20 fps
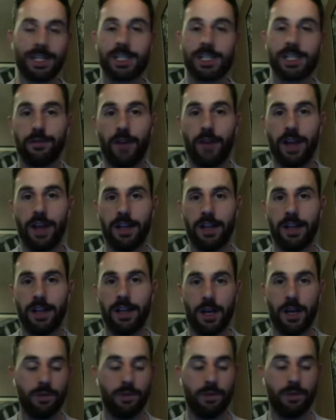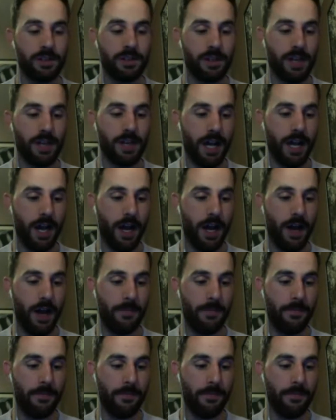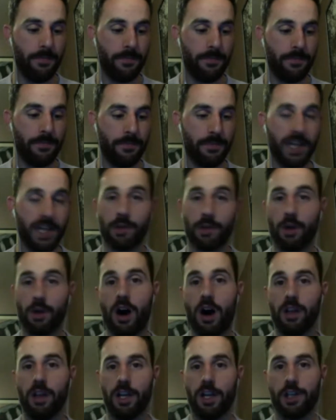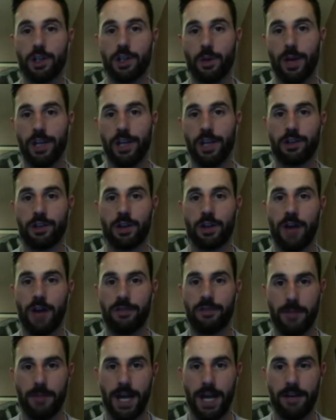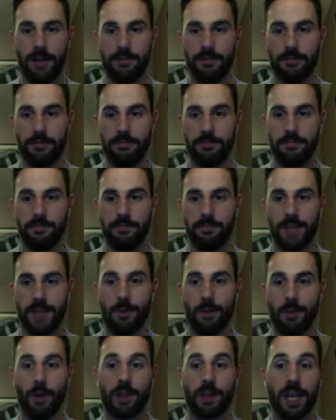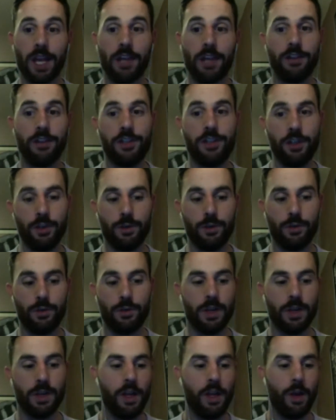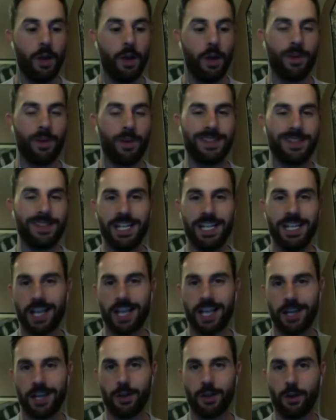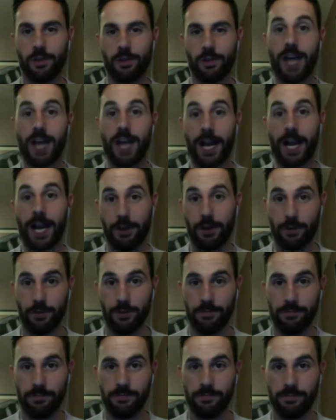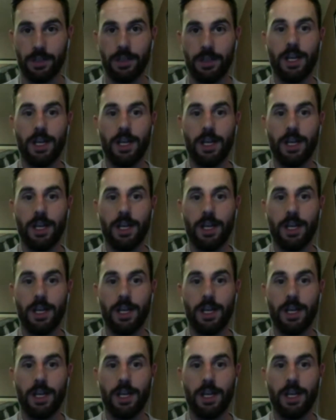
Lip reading: house guests finding out that they were all HOH off the bat. And what they had to do was they each had to go in the diary room,